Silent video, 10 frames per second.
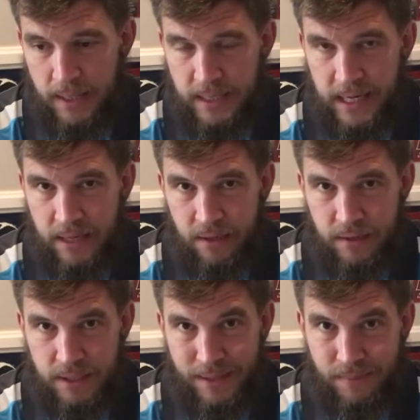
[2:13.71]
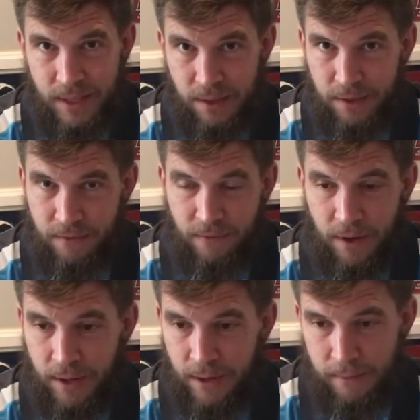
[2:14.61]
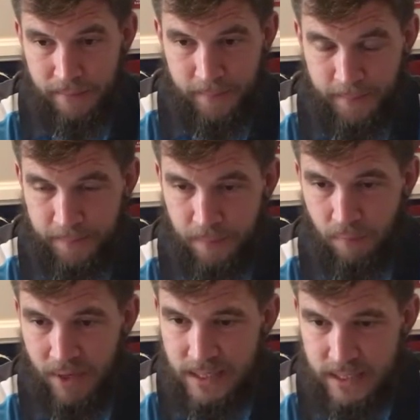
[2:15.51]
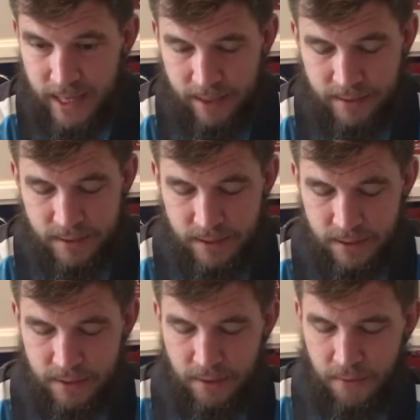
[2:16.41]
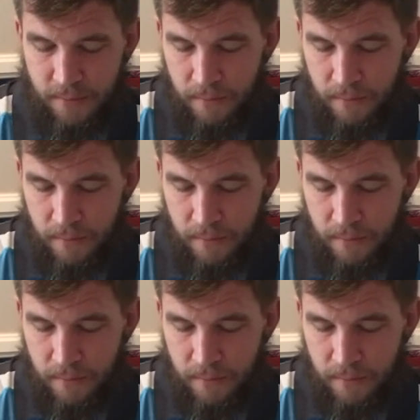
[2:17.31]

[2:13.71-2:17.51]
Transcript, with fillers: take another sip to clarify my stance. So